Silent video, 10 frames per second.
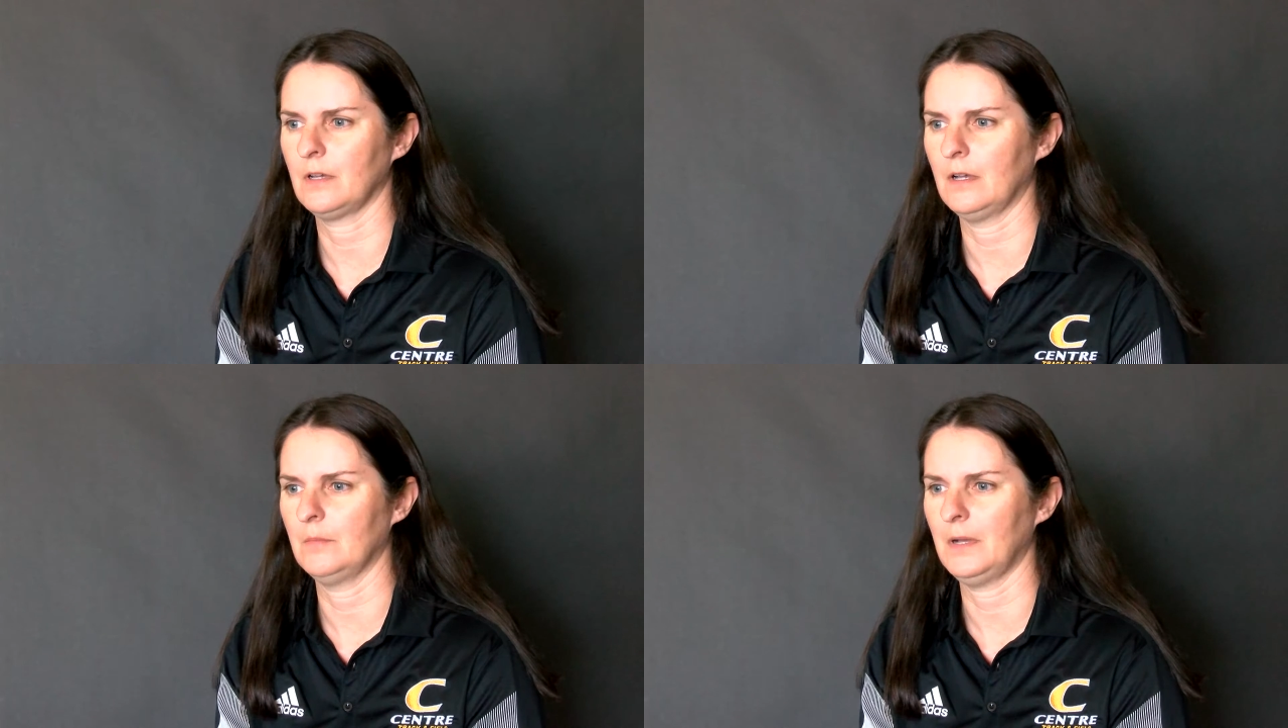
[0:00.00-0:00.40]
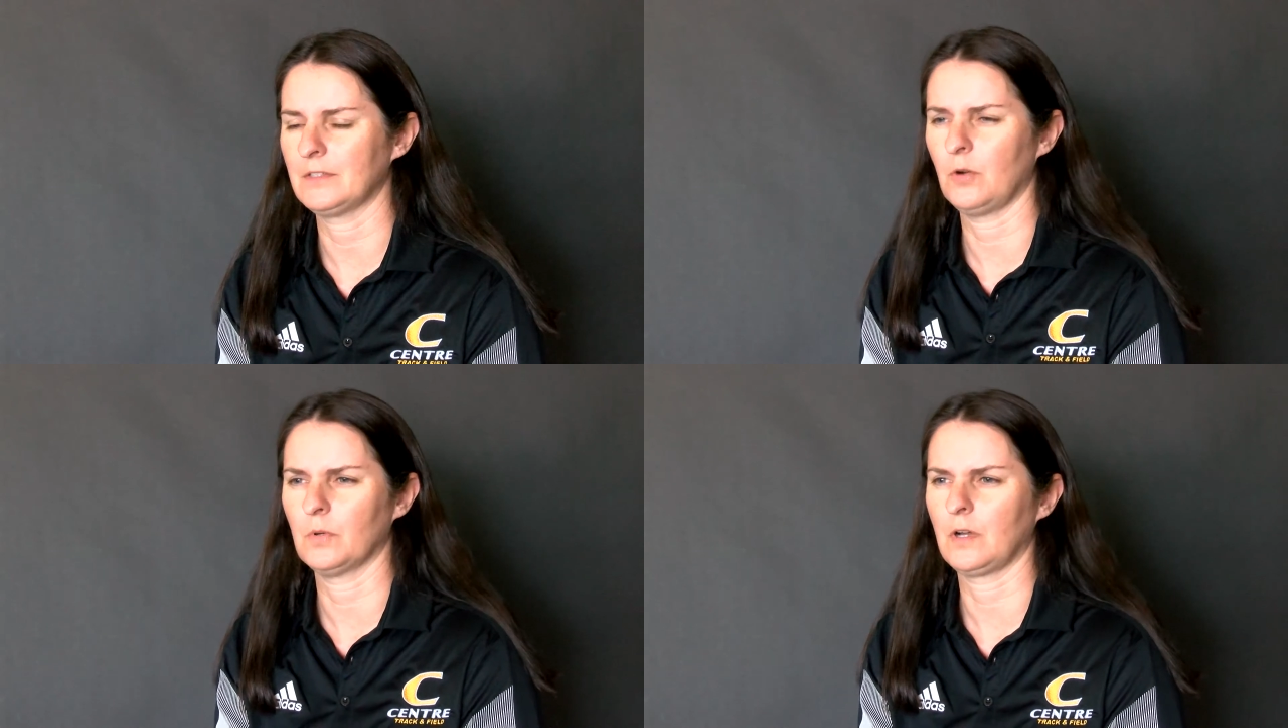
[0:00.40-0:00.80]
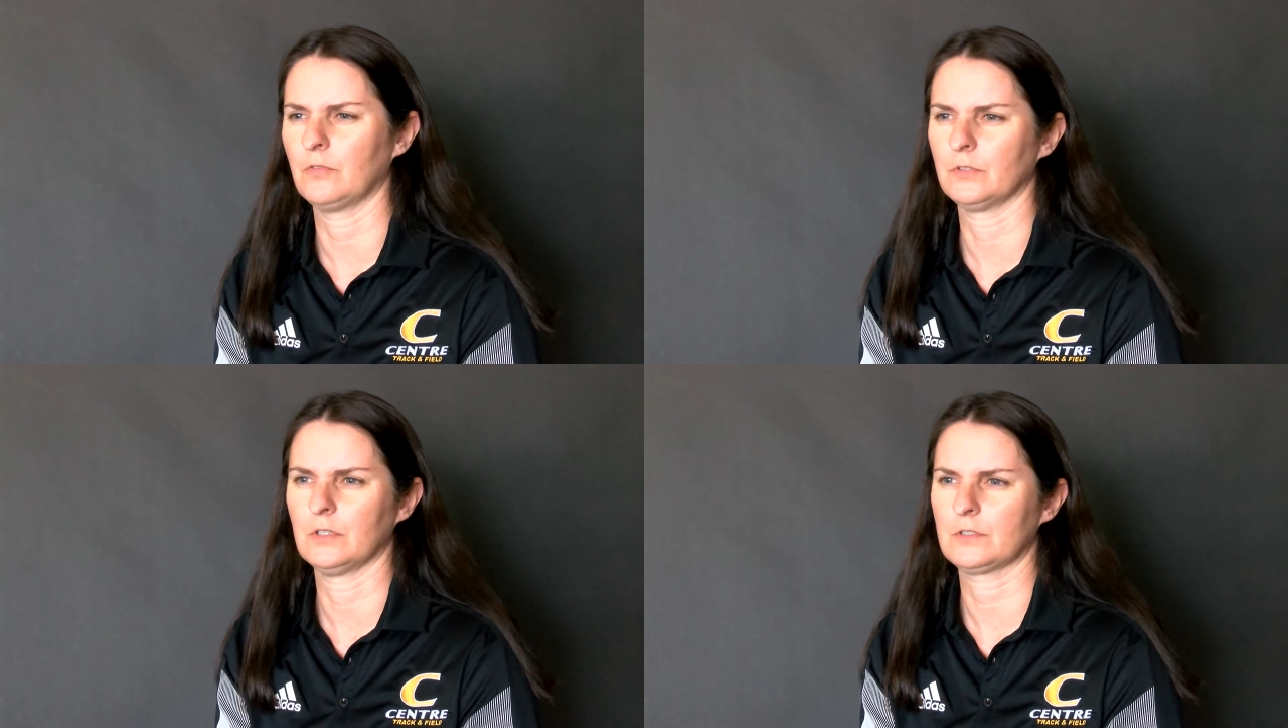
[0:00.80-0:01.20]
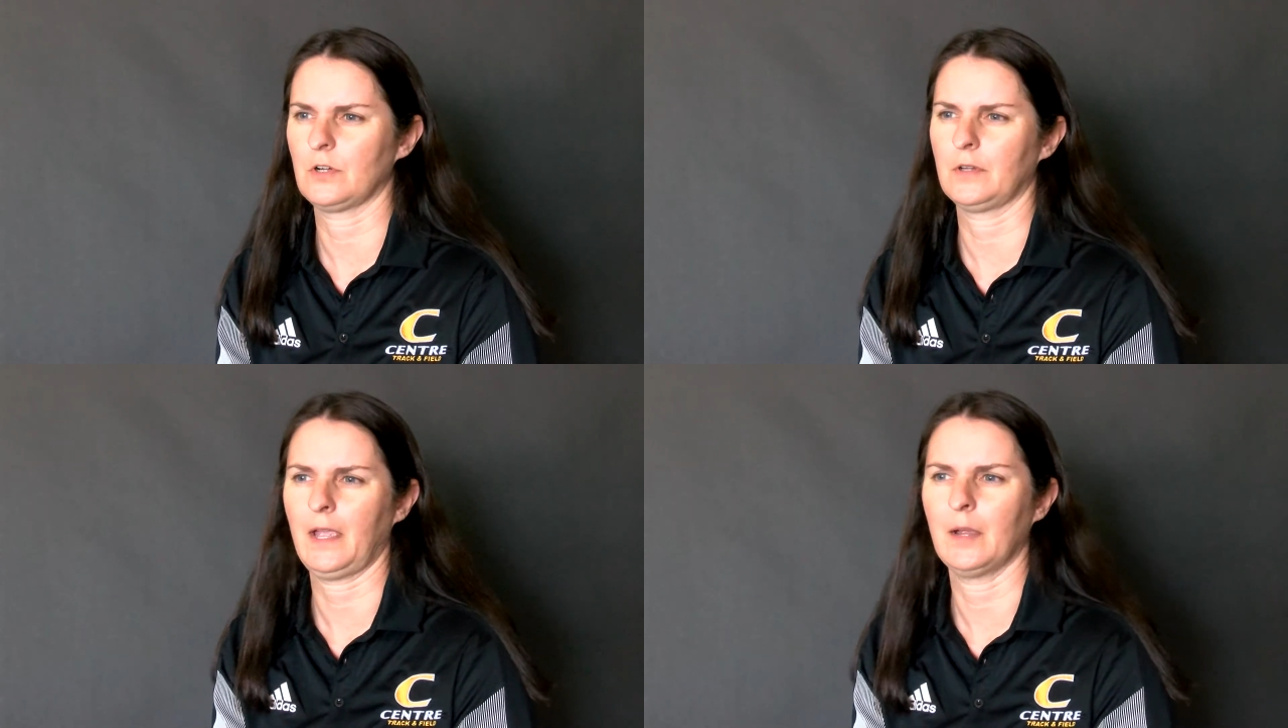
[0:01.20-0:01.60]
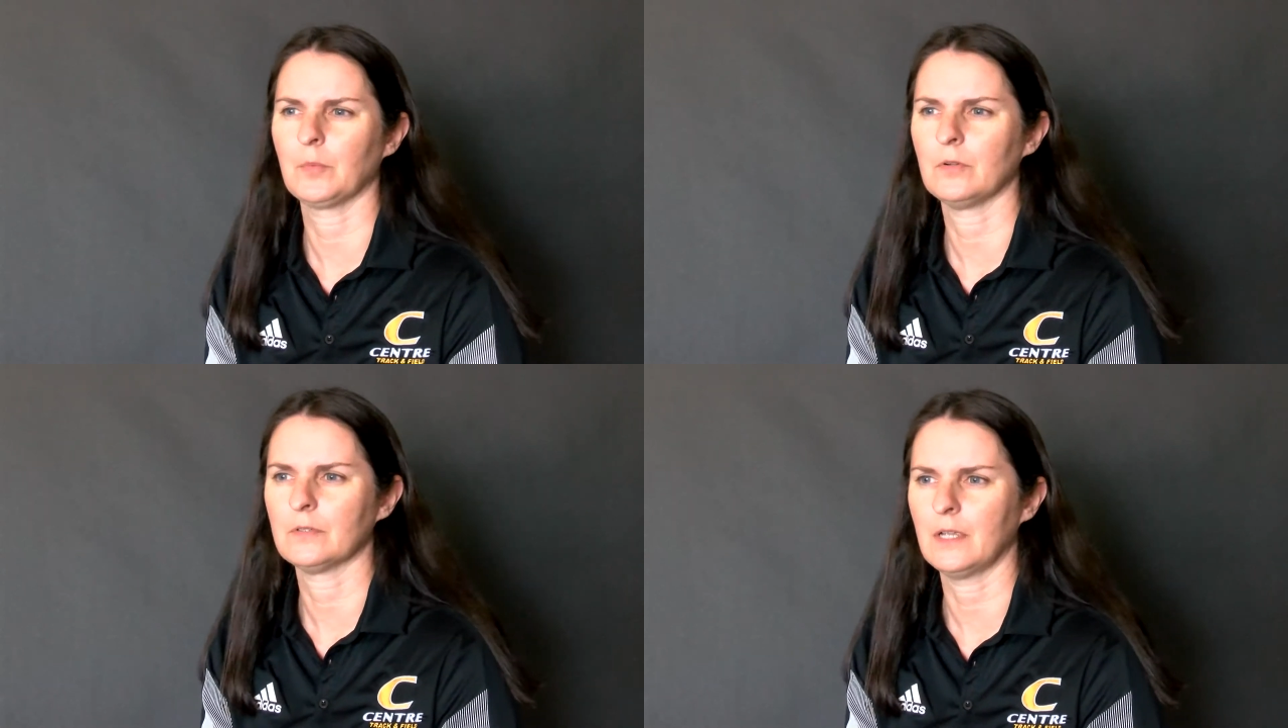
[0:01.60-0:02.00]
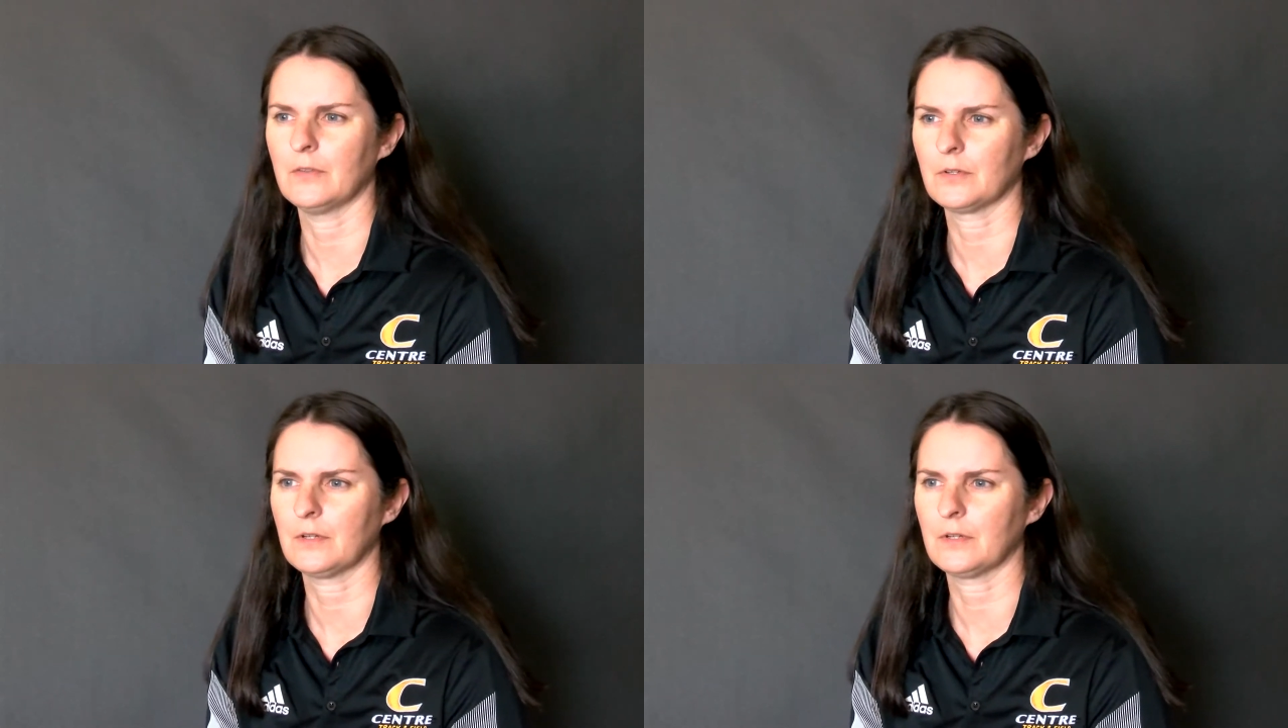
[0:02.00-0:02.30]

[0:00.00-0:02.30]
I don't want to overlook Dirk Gambrell either.